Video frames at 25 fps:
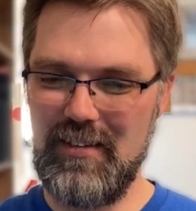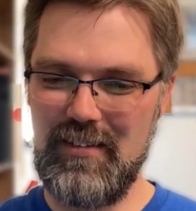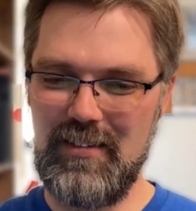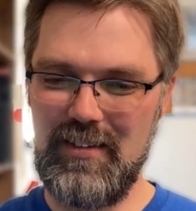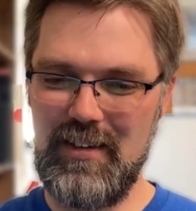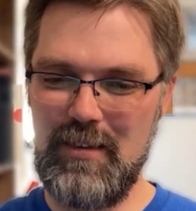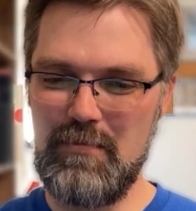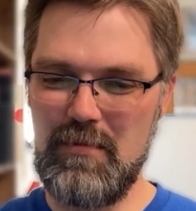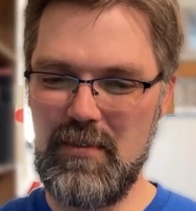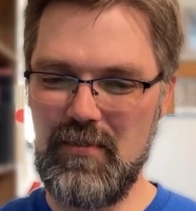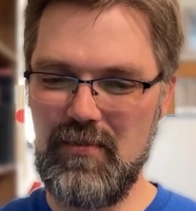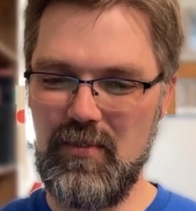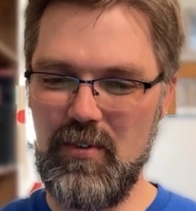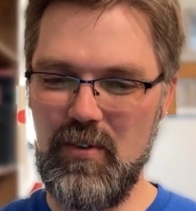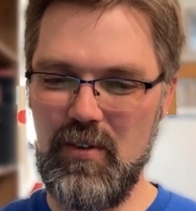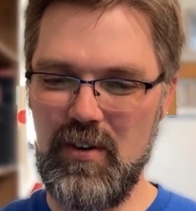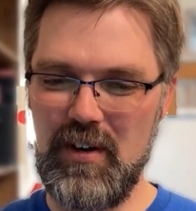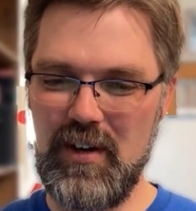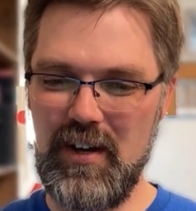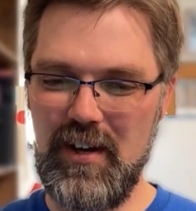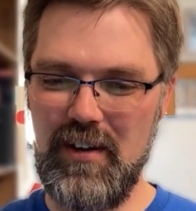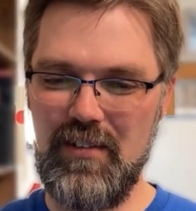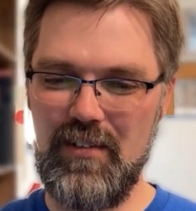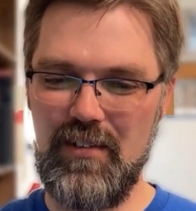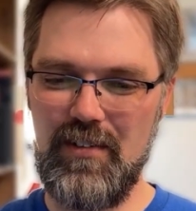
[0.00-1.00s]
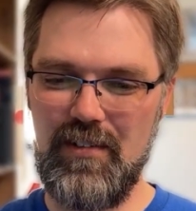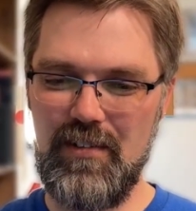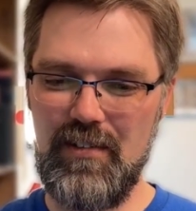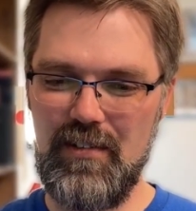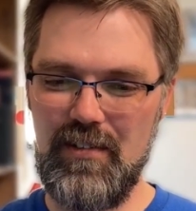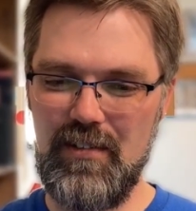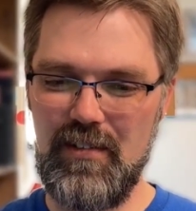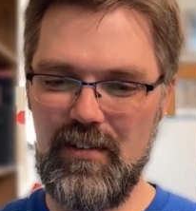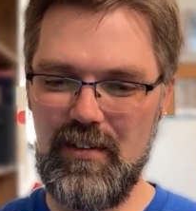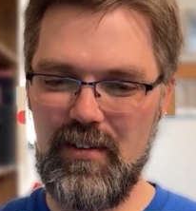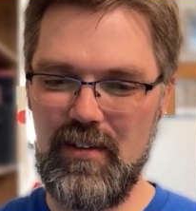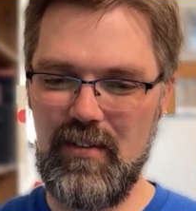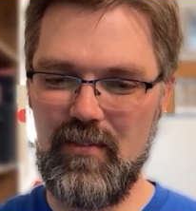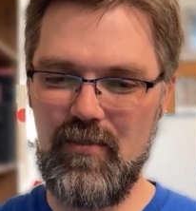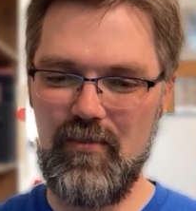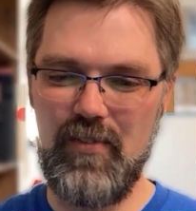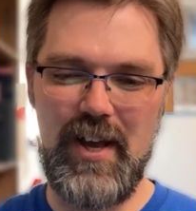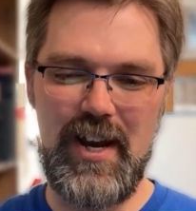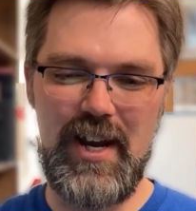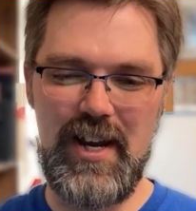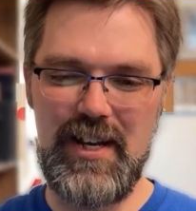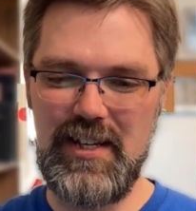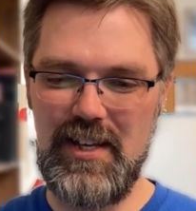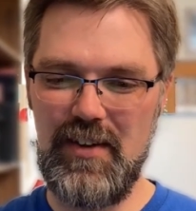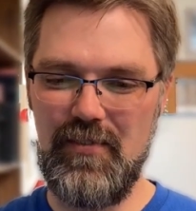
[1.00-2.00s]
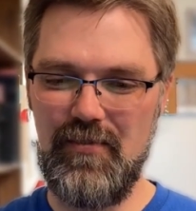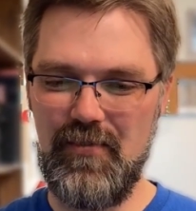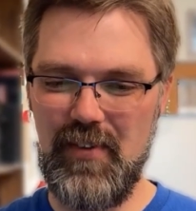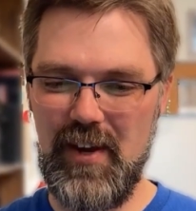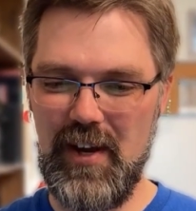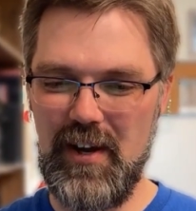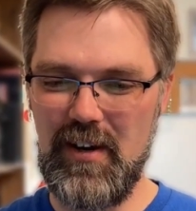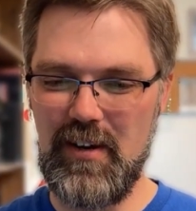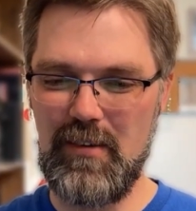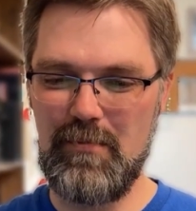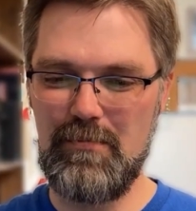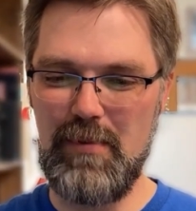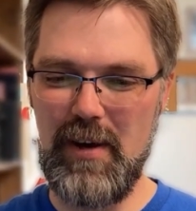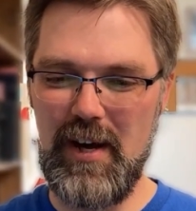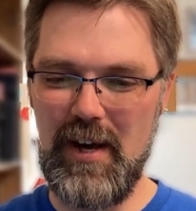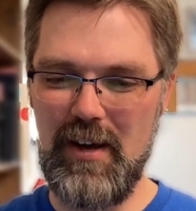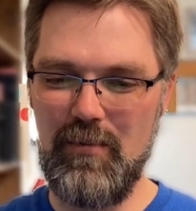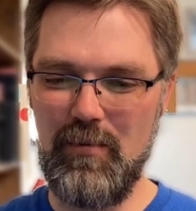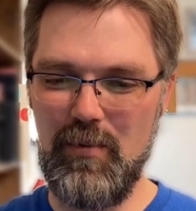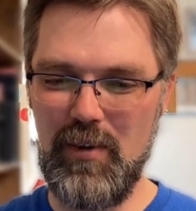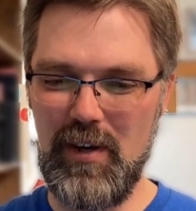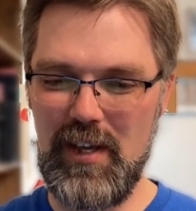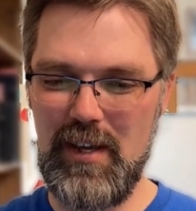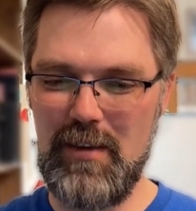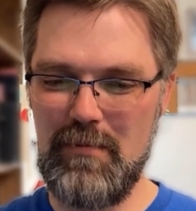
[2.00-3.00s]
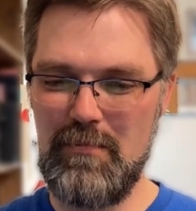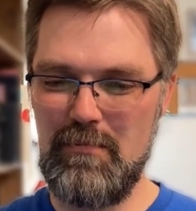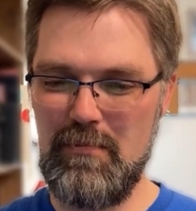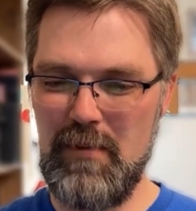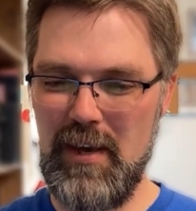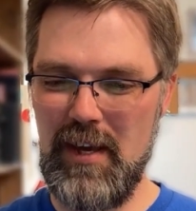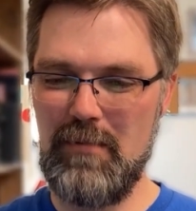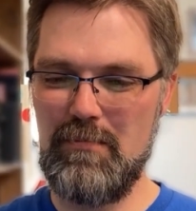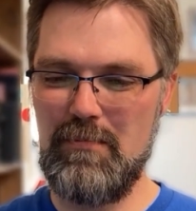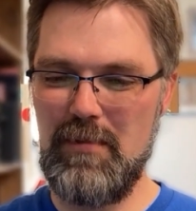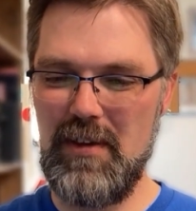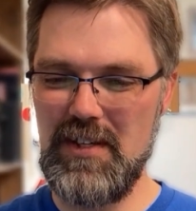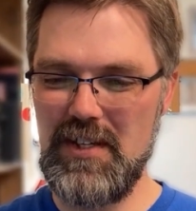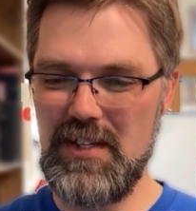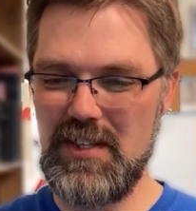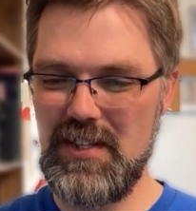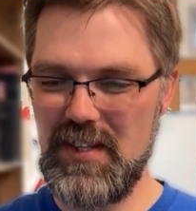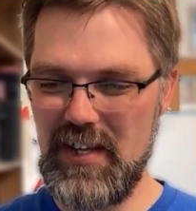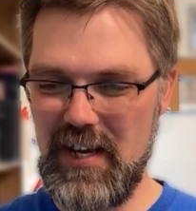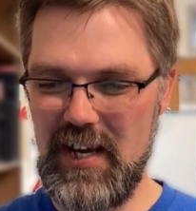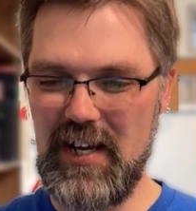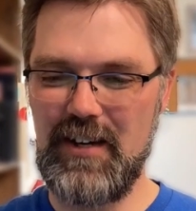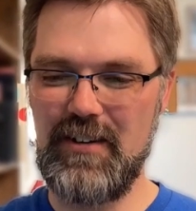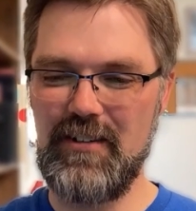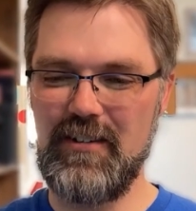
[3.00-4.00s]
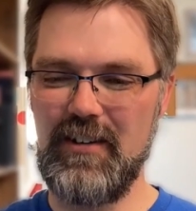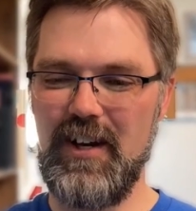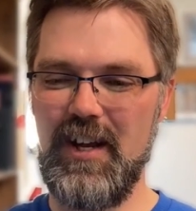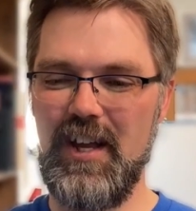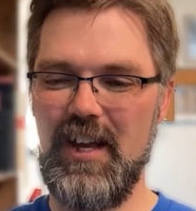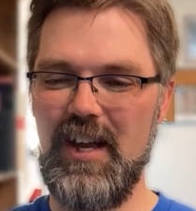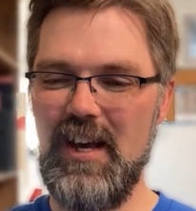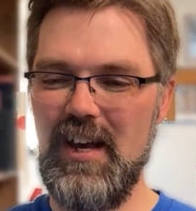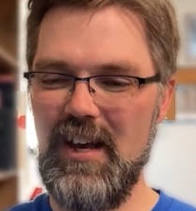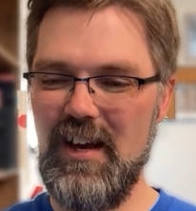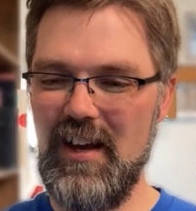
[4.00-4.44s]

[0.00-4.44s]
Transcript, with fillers: Number four is Vanity Fair by William Makepeace Thackeray,